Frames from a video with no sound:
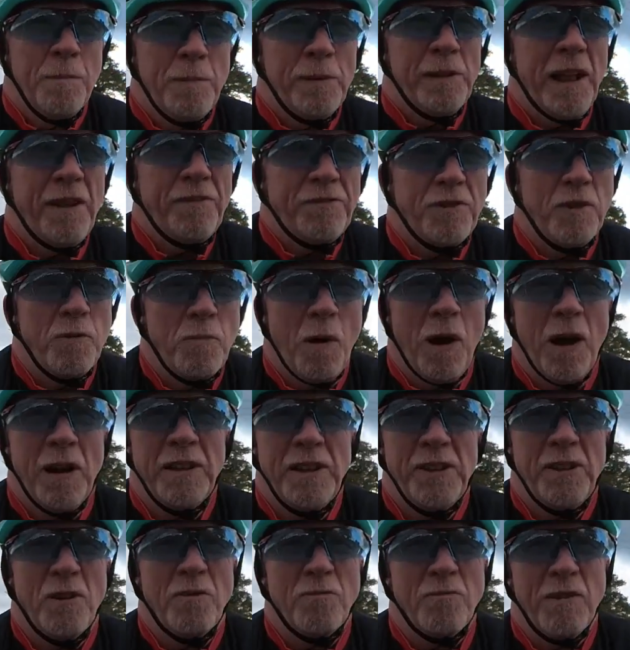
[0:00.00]
but after a while
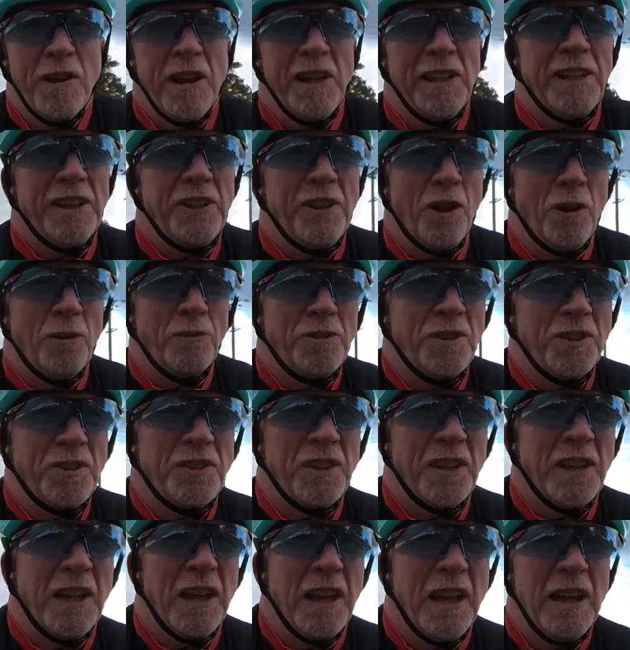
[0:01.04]
you don't really
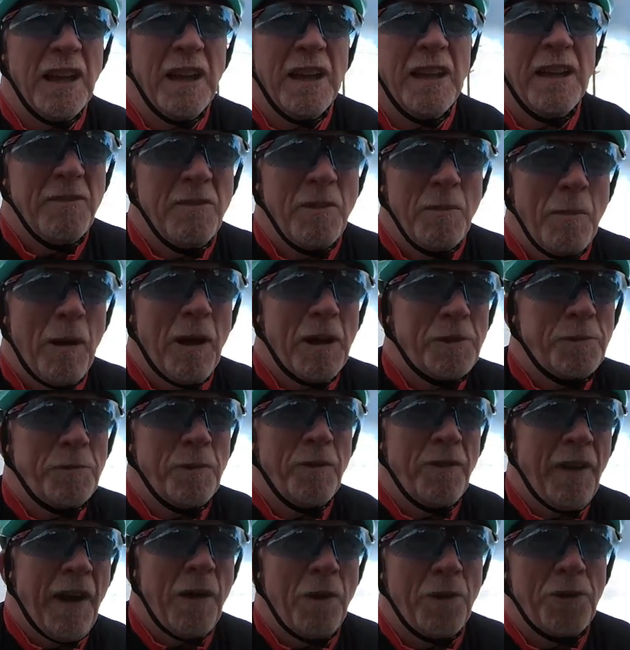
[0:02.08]
notice it. It reminds me
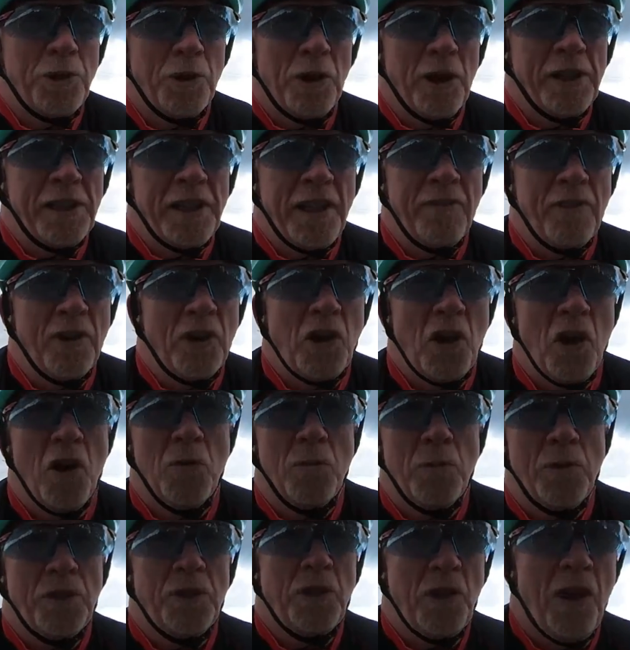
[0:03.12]
of how I thought I'd never
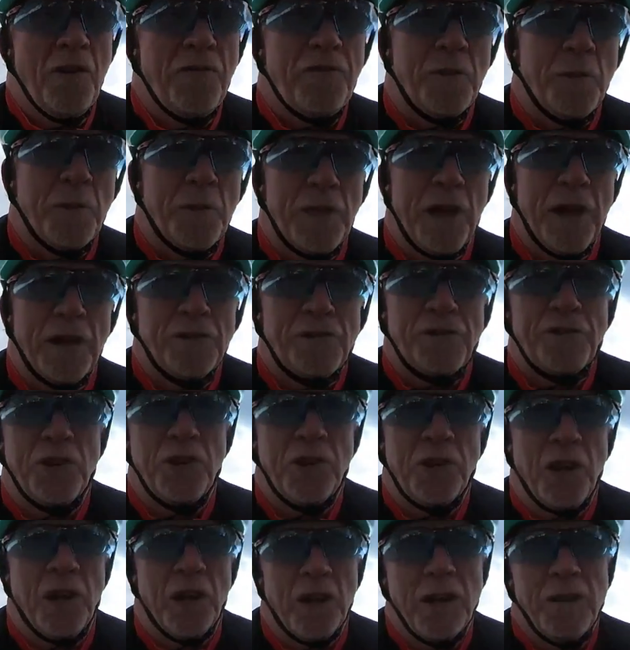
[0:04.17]
cope with coffee without
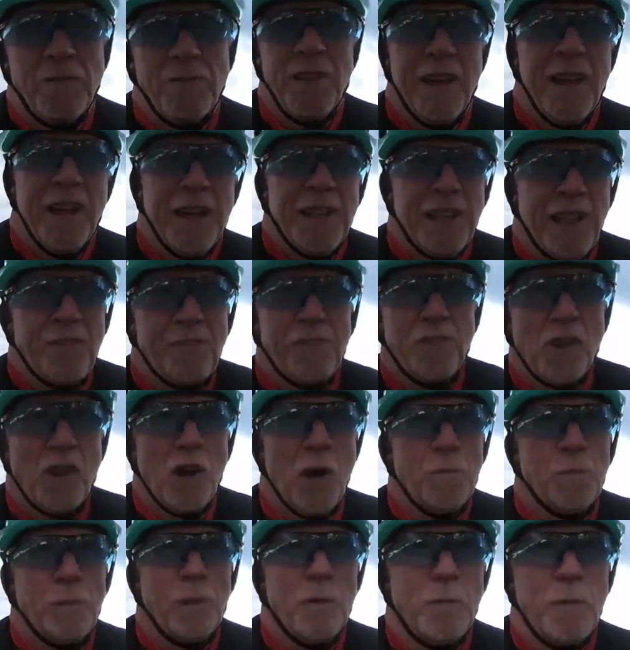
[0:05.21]
sugar. After a
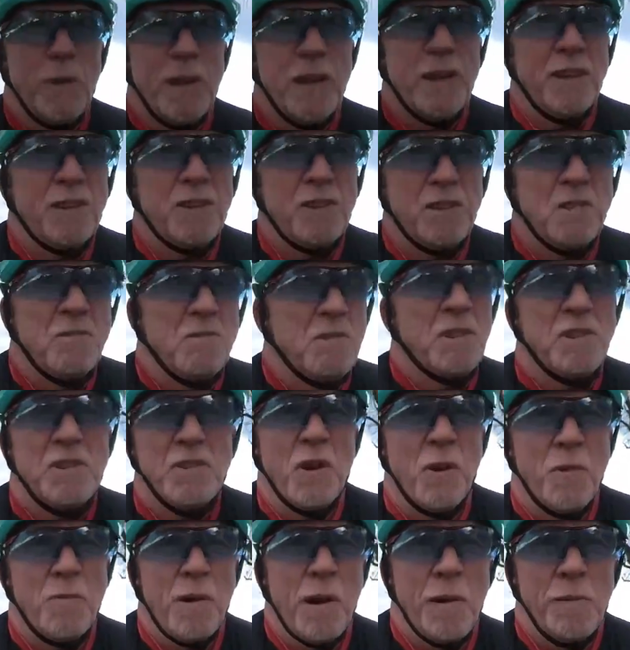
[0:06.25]
couple of weeks, it's
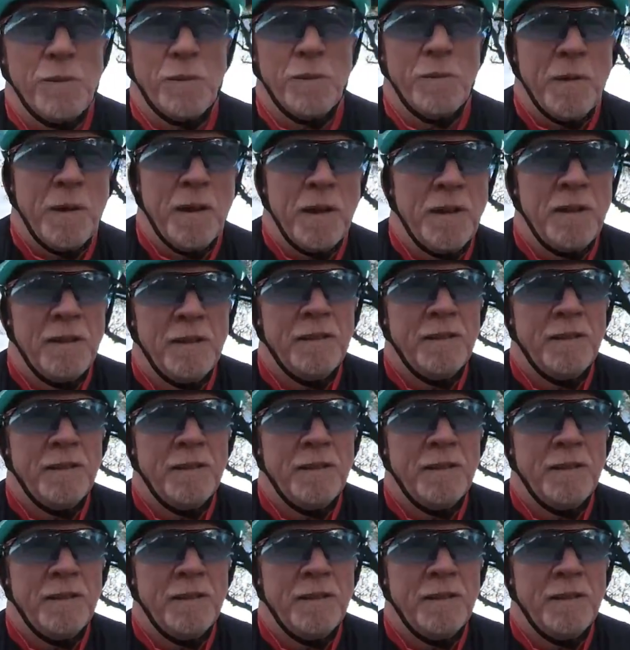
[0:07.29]
no problem.